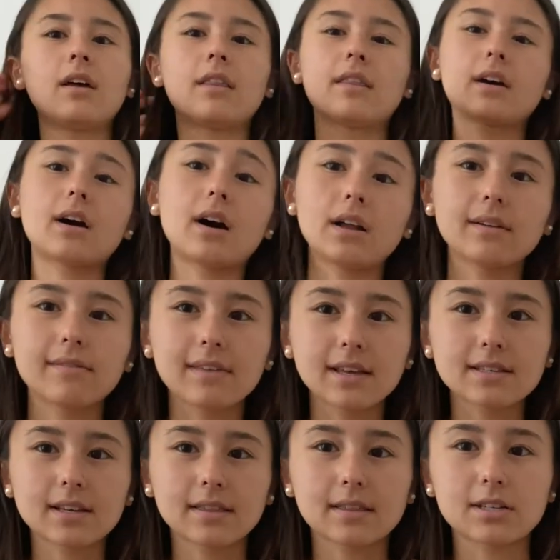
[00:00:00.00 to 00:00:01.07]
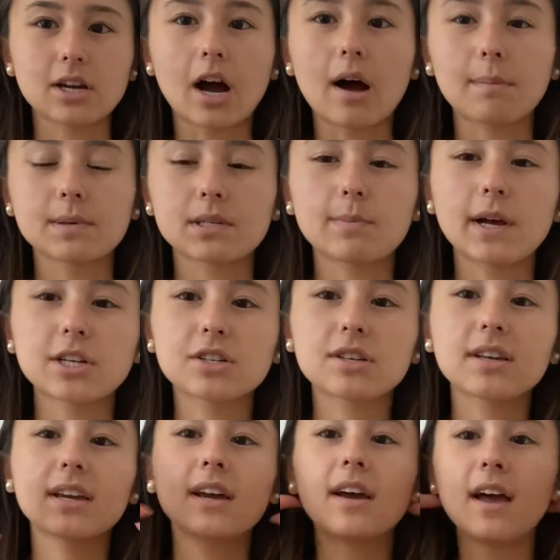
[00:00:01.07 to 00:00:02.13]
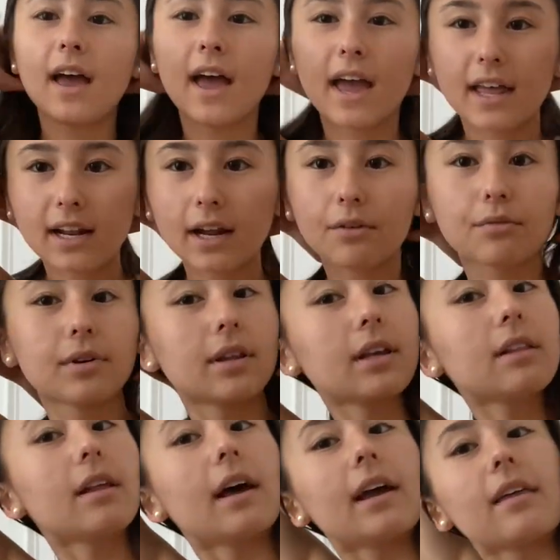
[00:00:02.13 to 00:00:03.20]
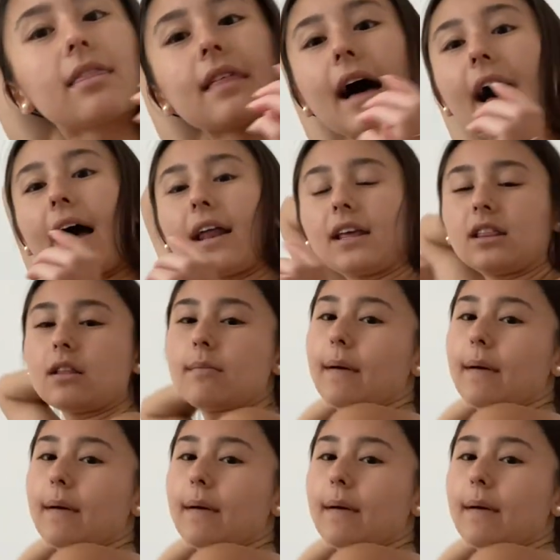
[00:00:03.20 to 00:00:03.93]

the cut of this at the top especially. And I really like that in the